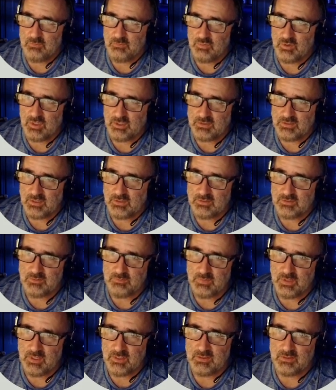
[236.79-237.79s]
processor
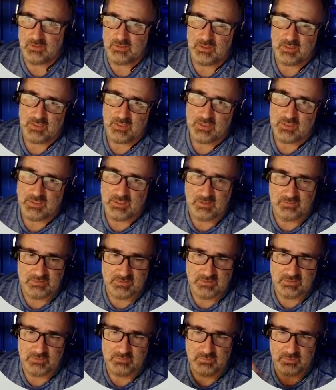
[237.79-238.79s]
model. Now
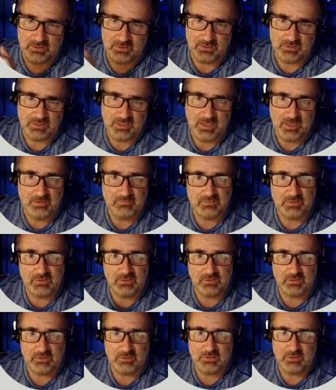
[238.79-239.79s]
this is where you're going to have to
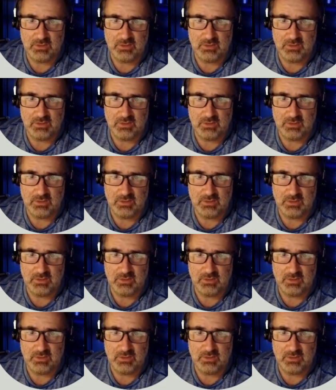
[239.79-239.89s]
look